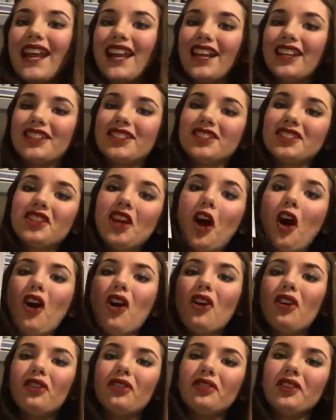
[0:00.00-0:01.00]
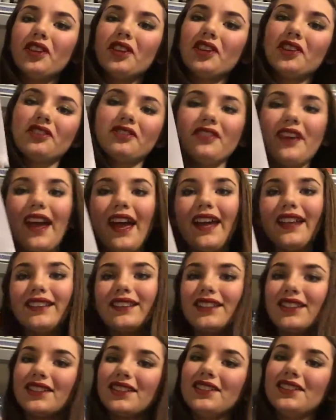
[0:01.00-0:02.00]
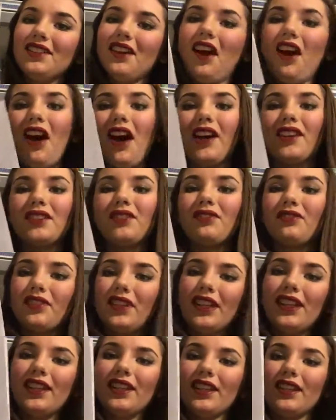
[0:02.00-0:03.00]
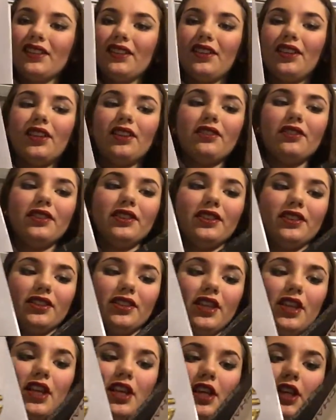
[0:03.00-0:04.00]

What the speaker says: And I so regret not reading it earlier.